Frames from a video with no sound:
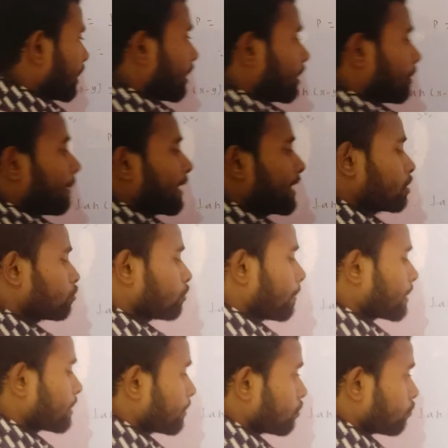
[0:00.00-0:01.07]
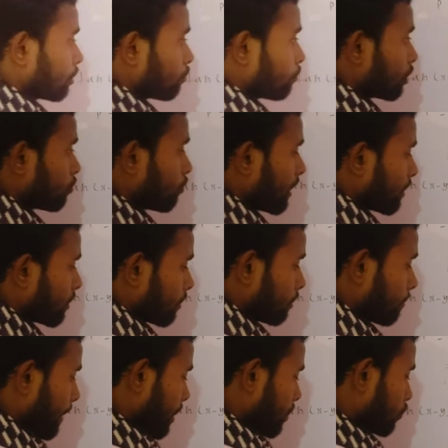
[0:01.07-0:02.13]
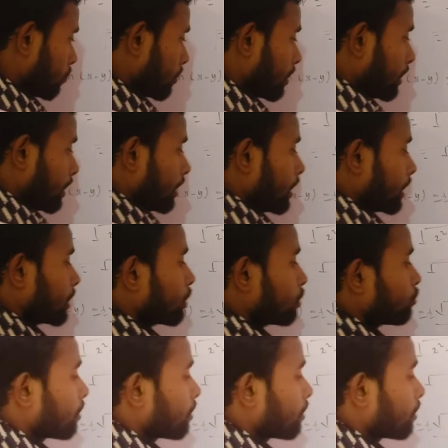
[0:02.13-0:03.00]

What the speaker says: by a square plus b square equal to what? Minus 1. It is